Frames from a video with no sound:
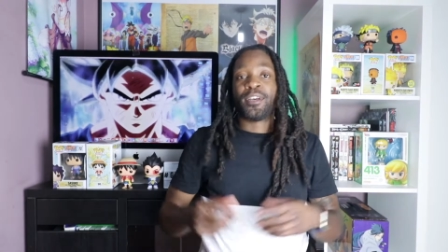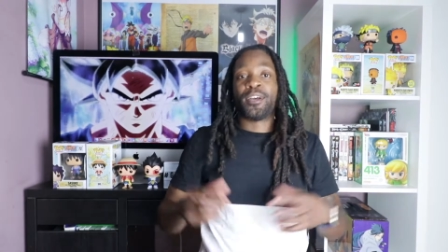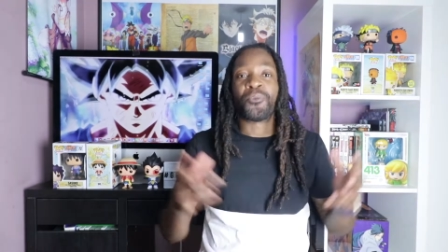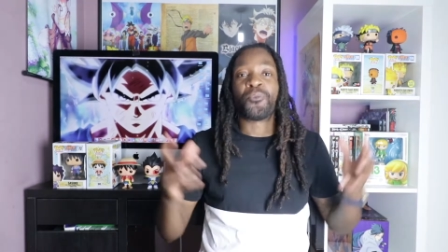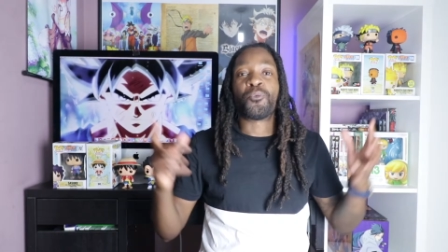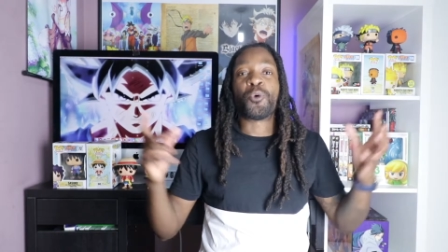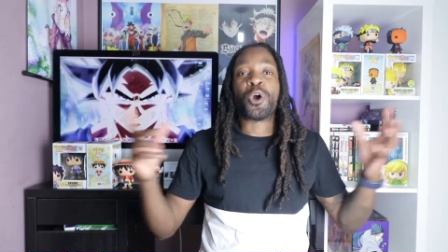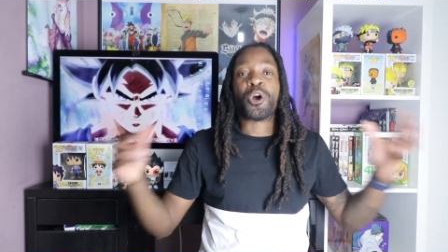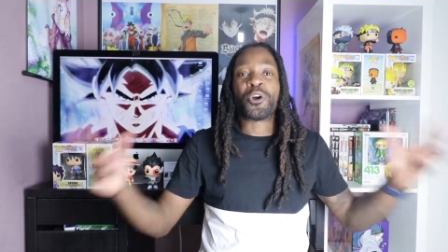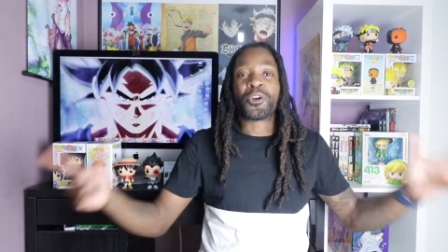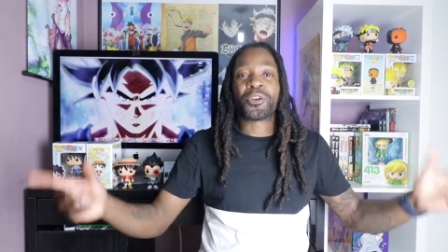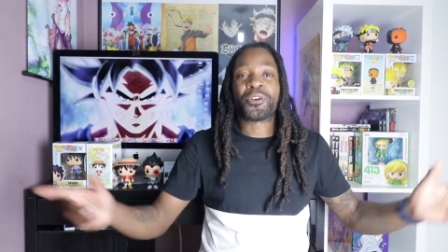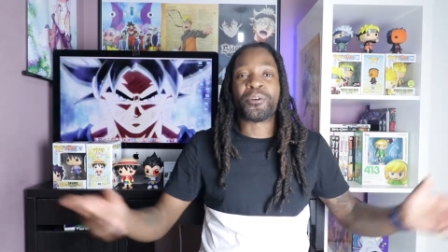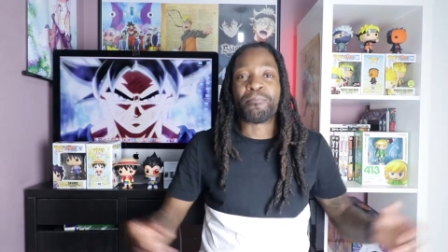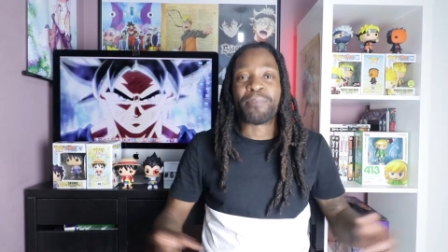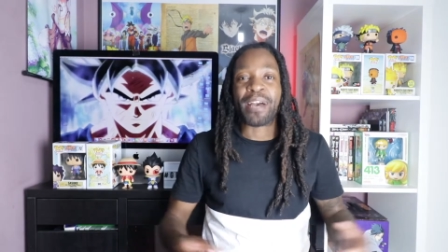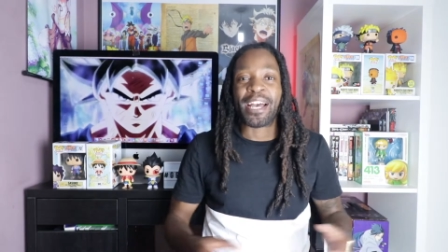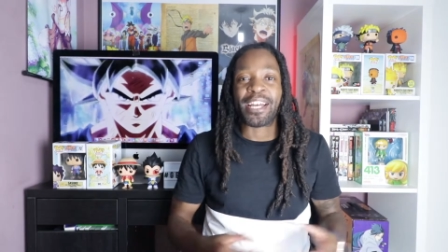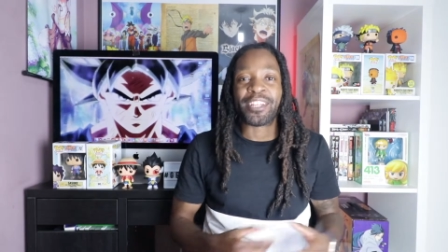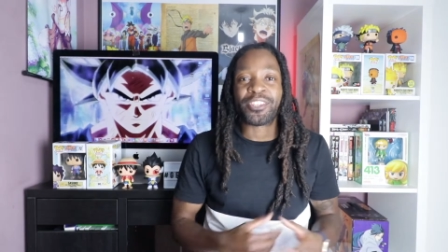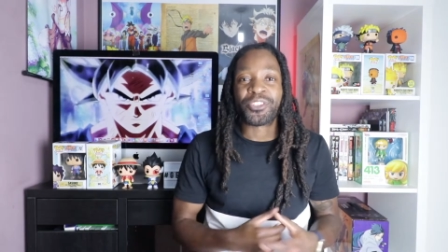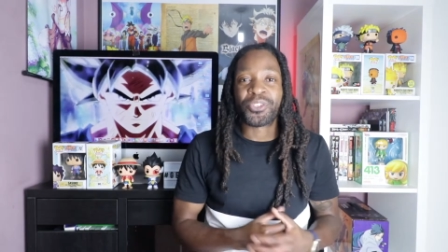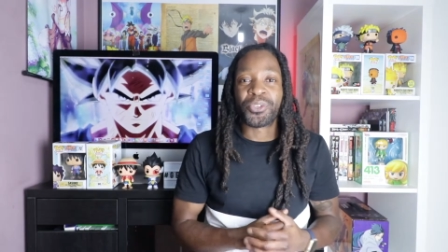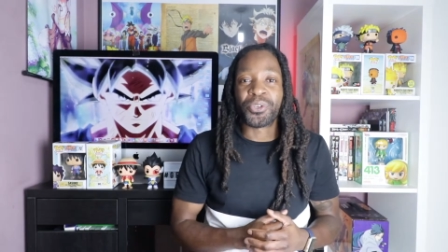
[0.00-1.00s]
Welcome
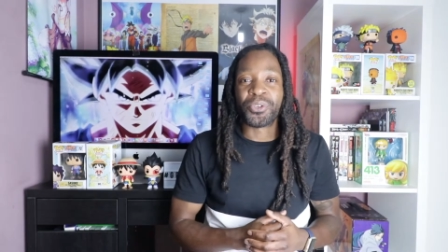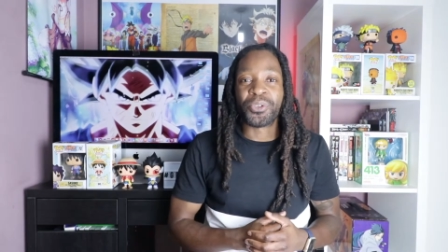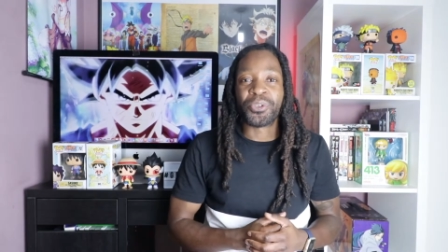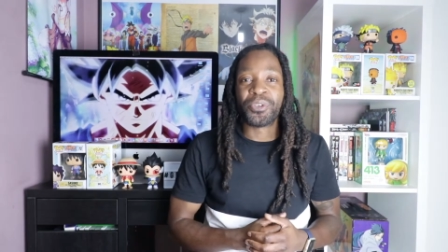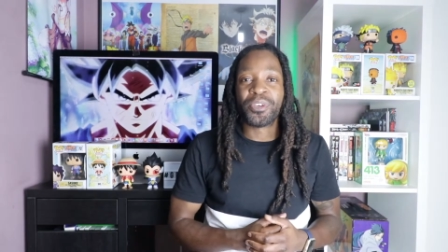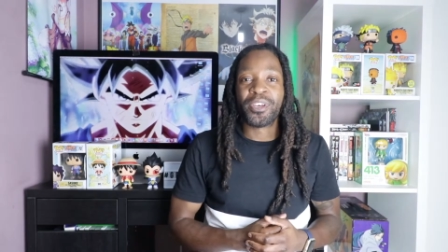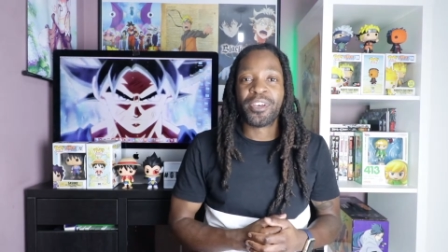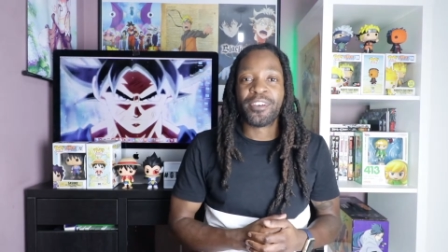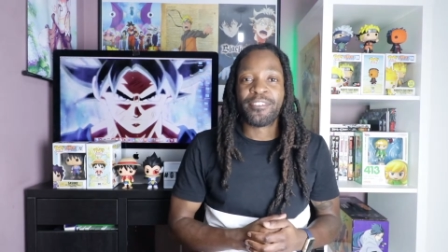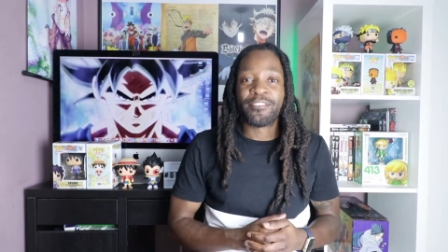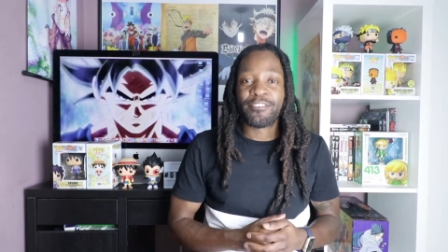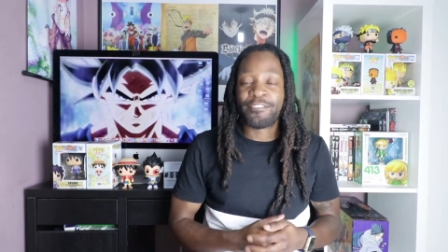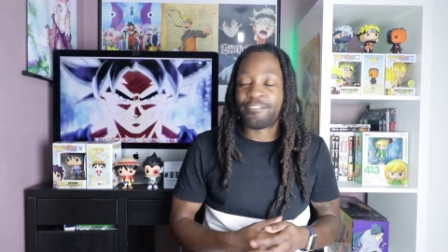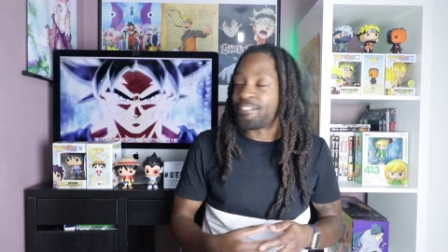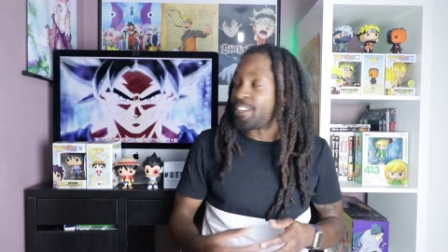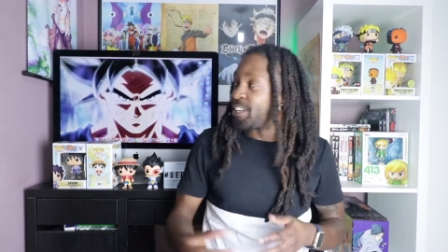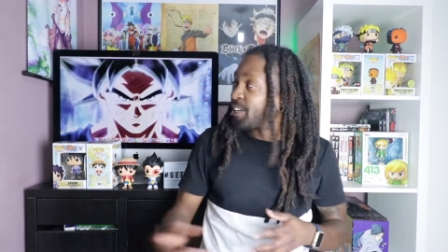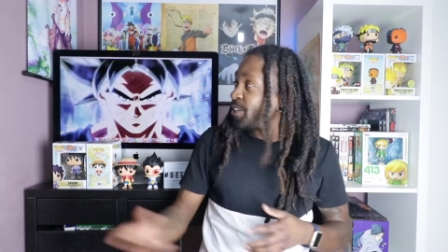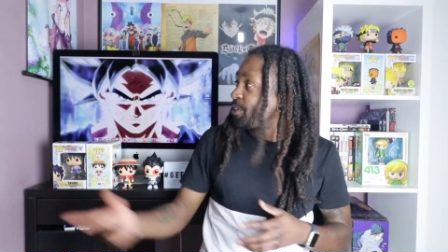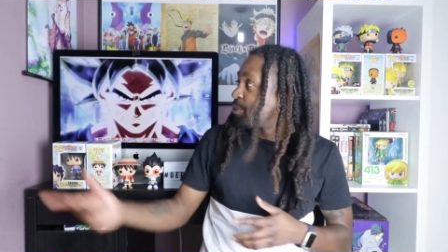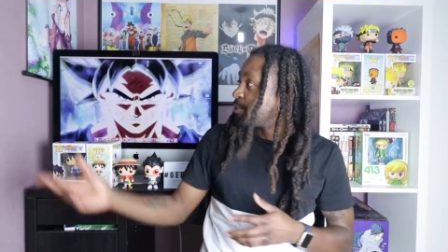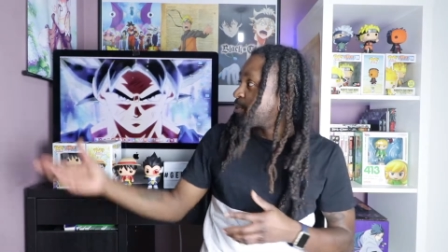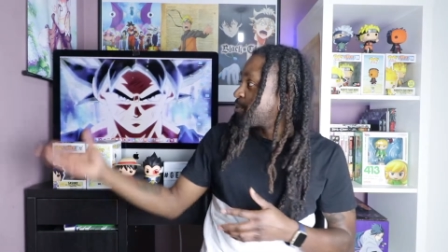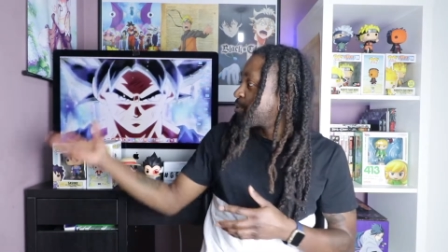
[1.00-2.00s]
back to
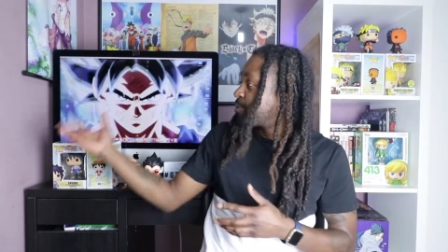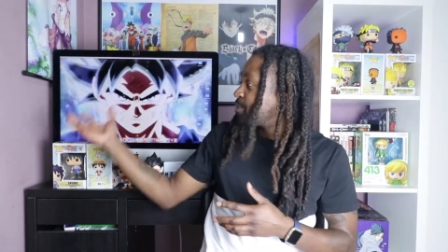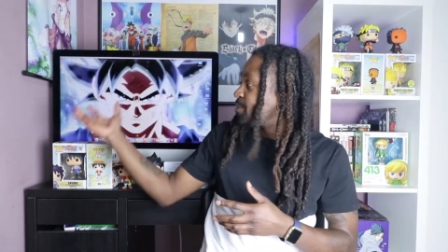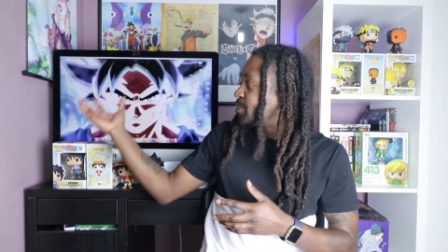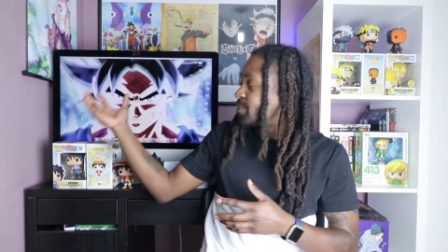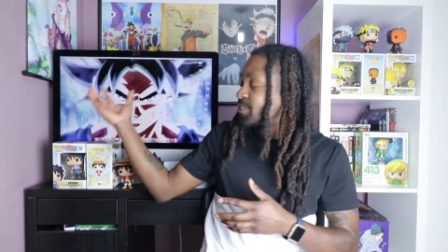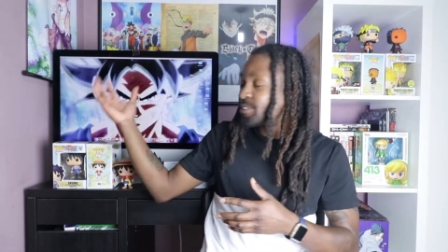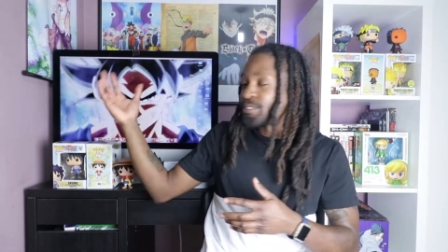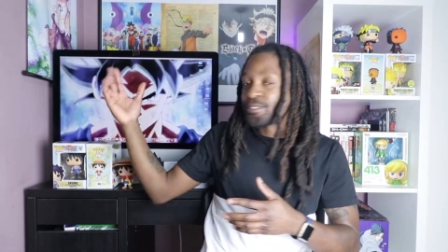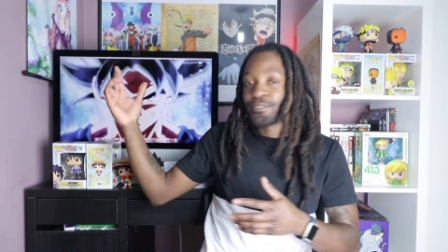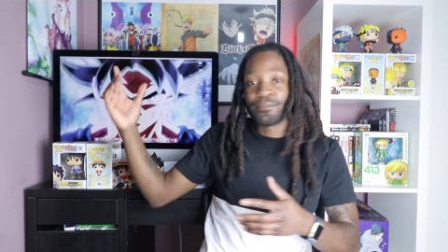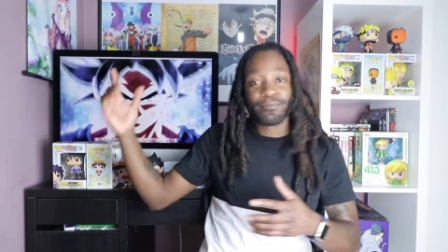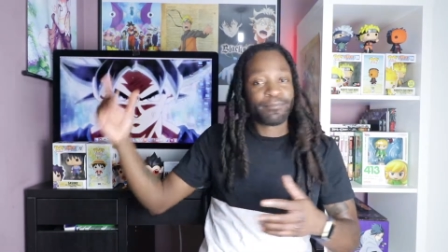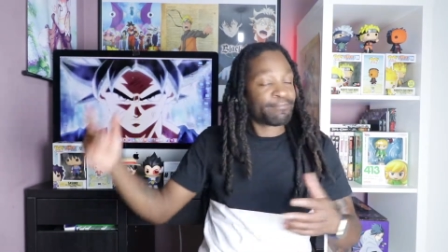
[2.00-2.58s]
Phil's